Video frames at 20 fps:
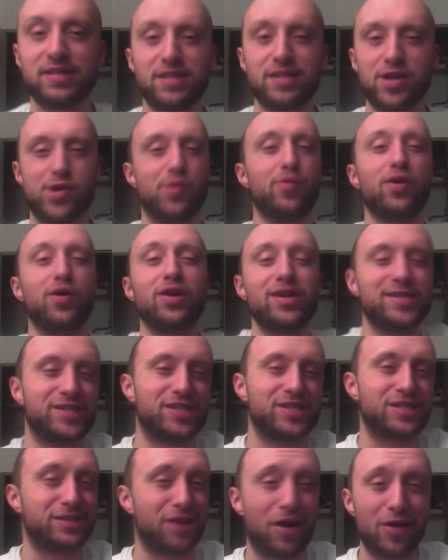Do you want to
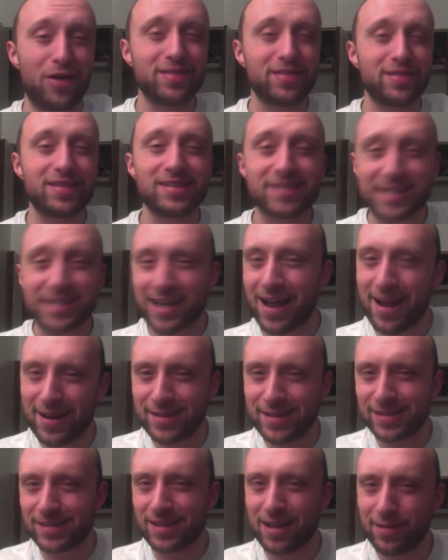start this kind of
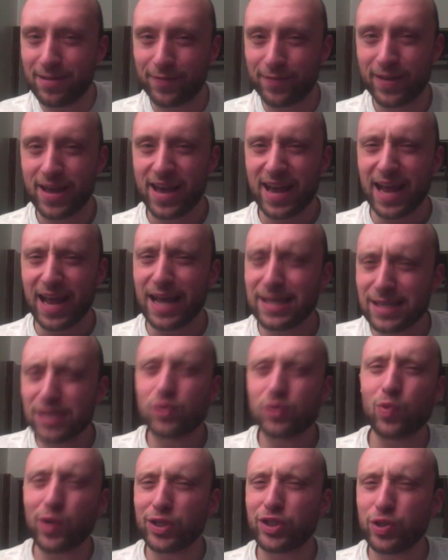stuff? Is this
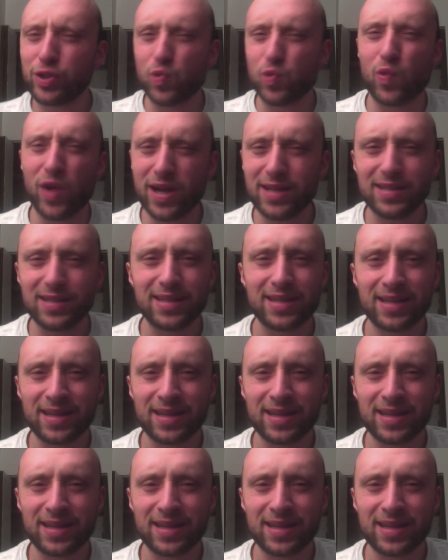what you want?